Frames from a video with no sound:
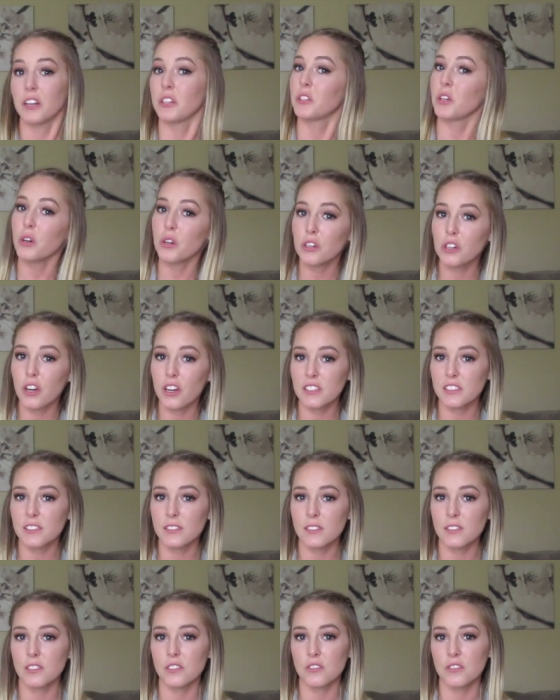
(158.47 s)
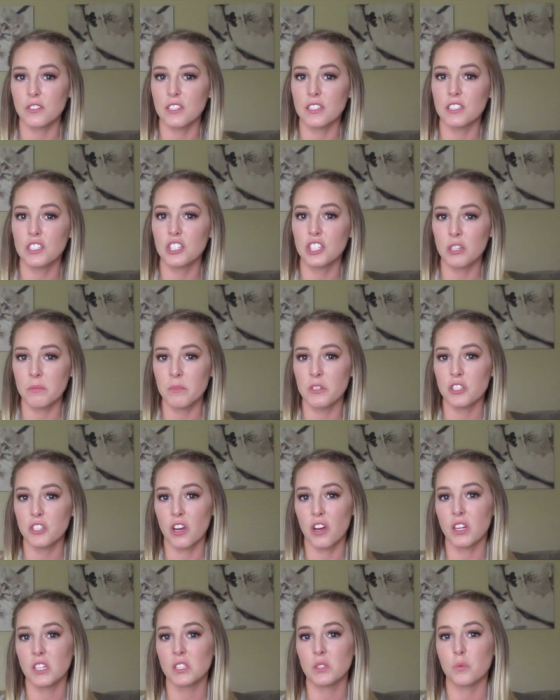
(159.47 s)
I'd go across the street to Jimmy
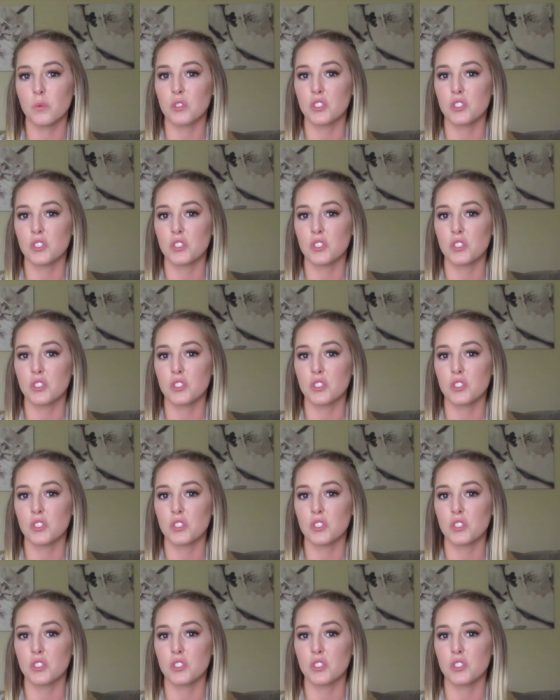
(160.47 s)
John's,